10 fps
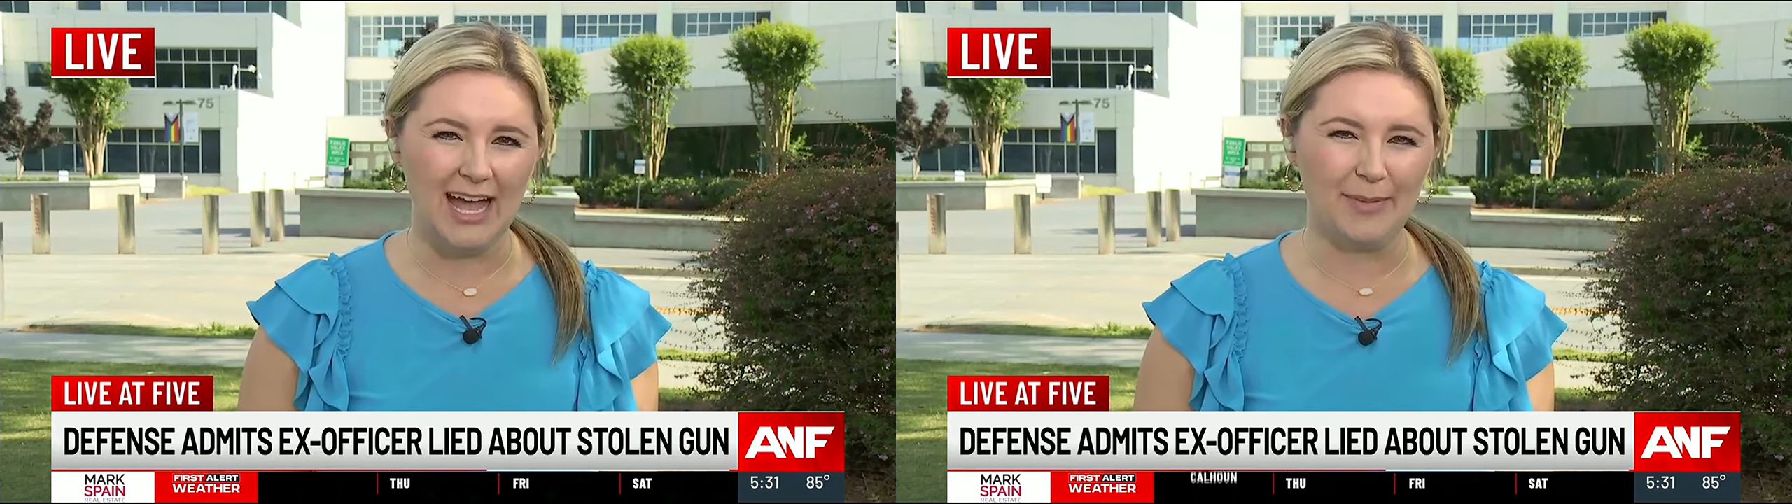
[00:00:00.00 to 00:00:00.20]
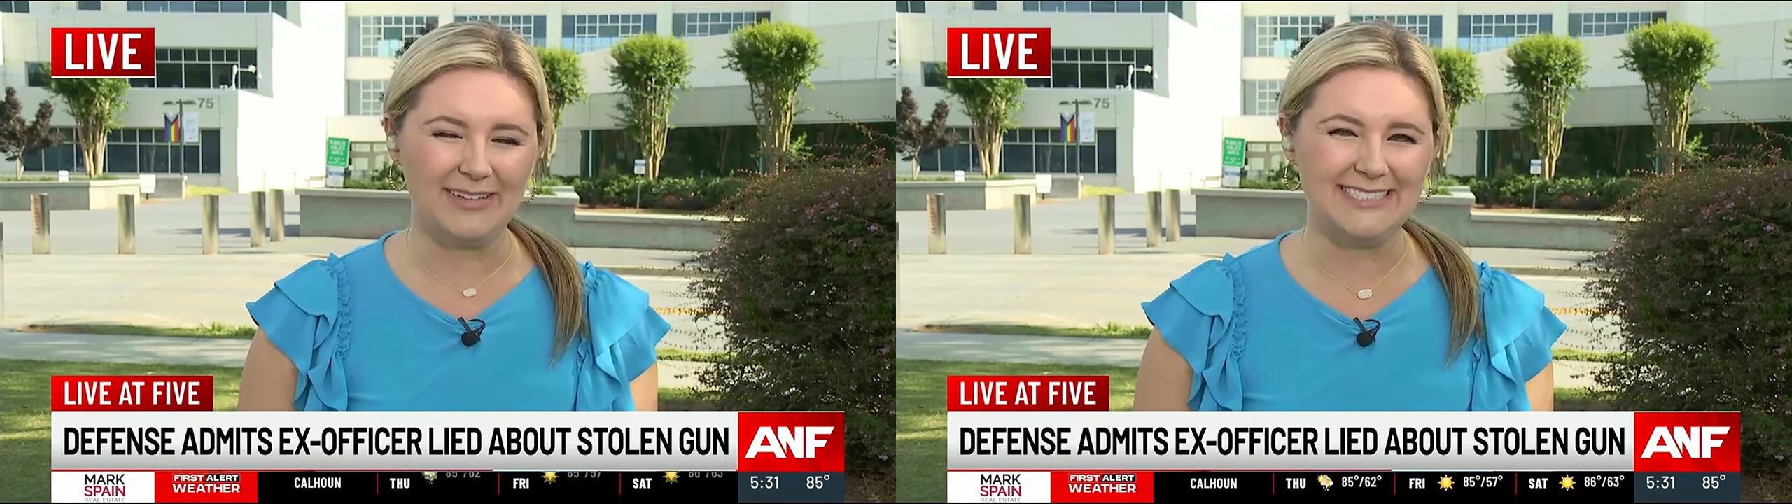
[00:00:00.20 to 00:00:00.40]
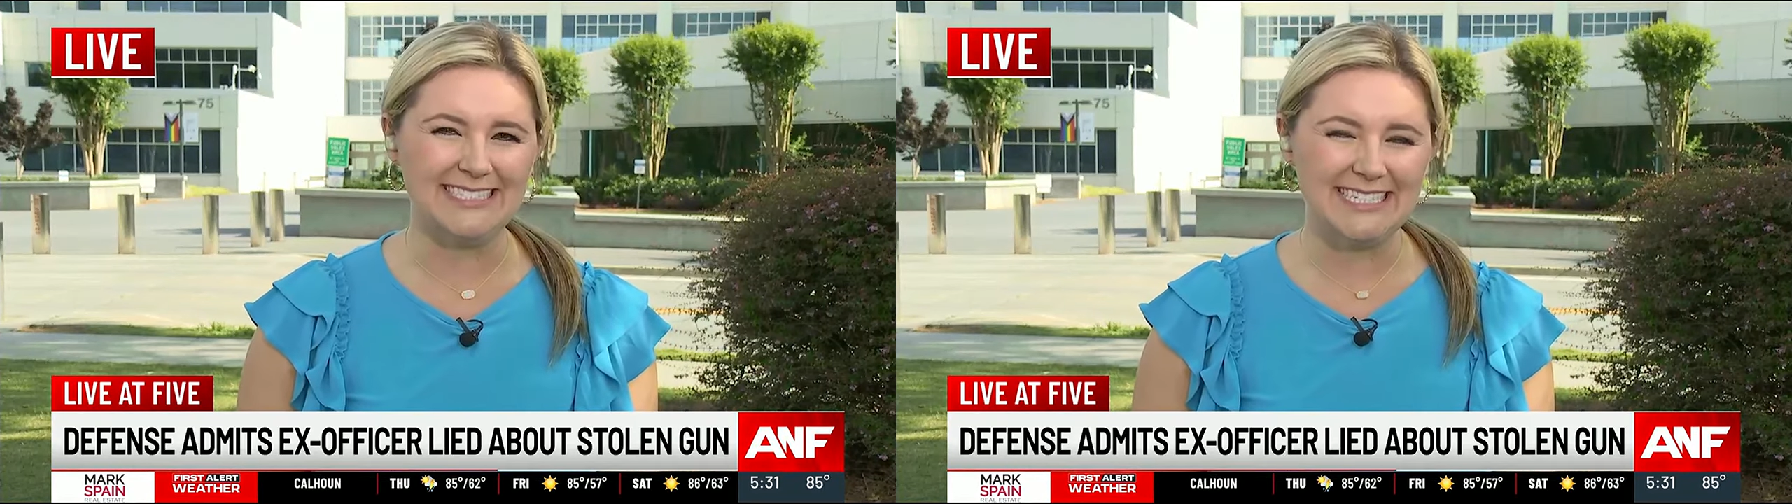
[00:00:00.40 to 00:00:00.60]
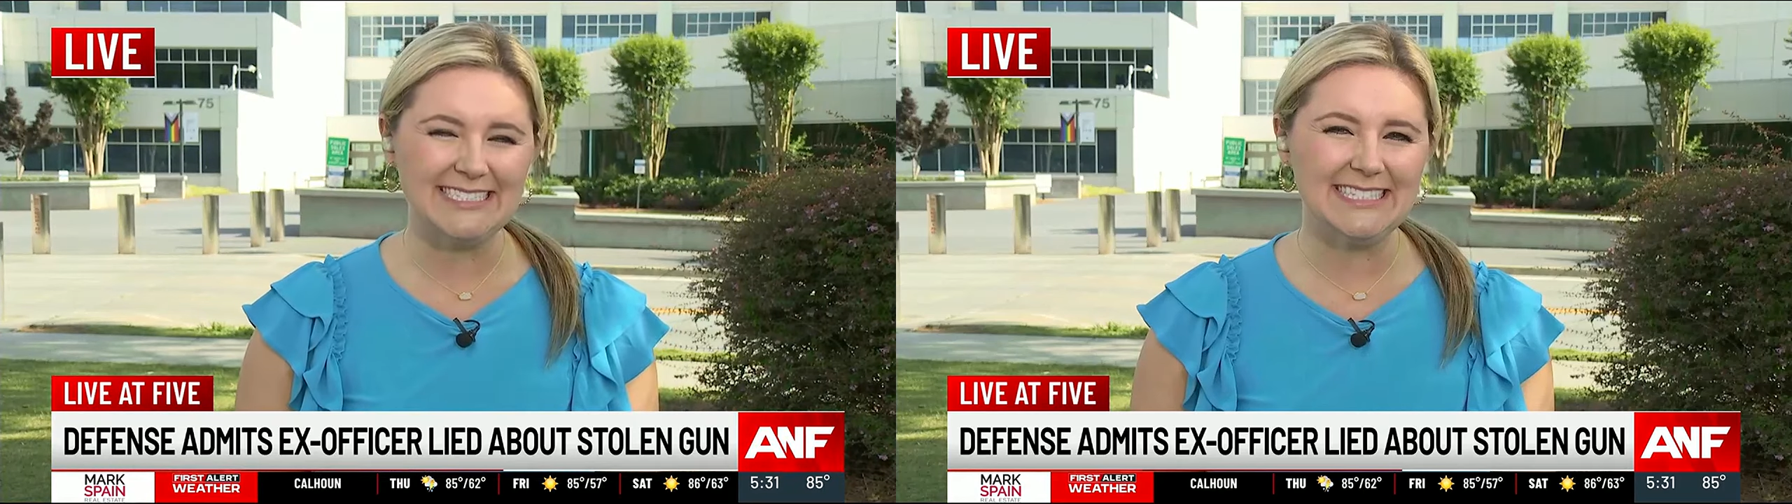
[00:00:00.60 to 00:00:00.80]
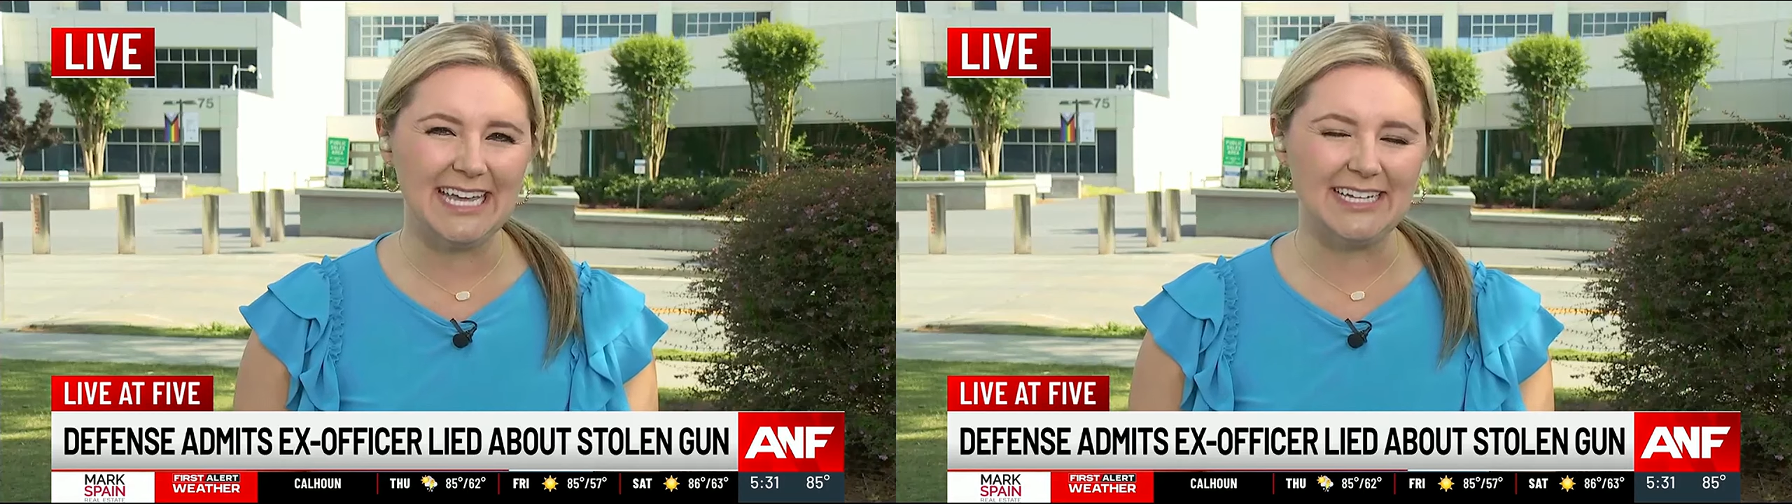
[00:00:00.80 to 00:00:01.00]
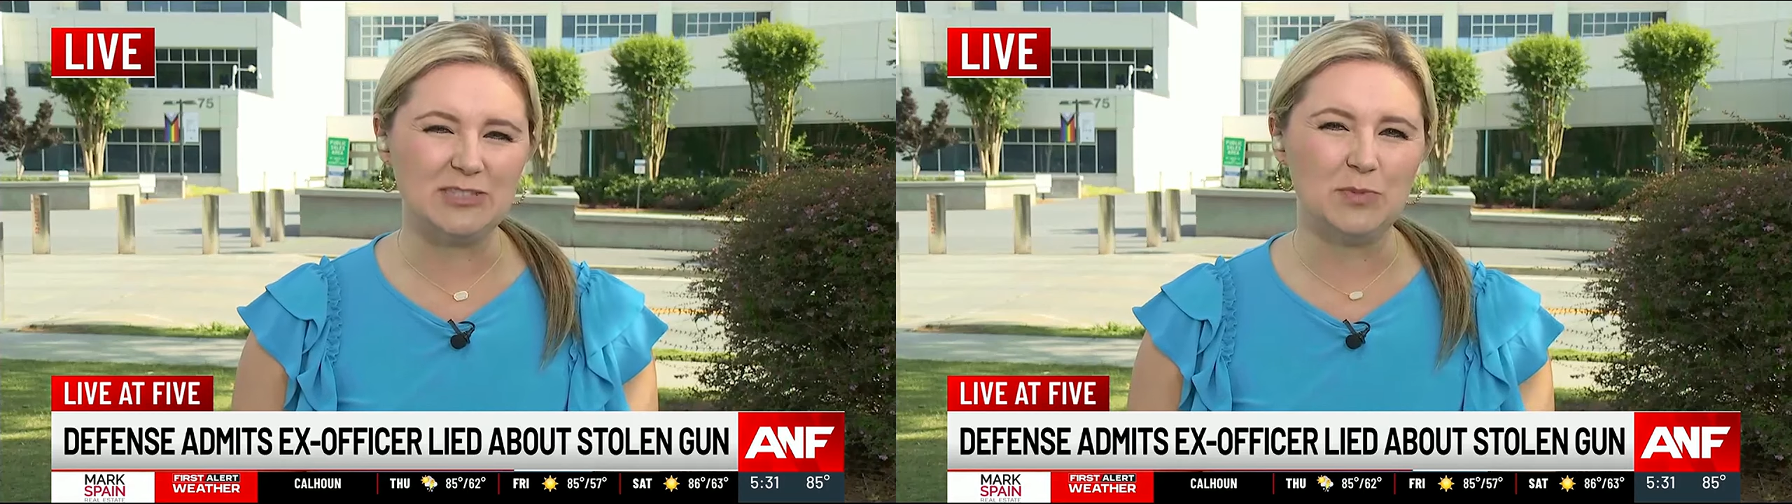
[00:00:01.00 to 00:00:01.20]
about six days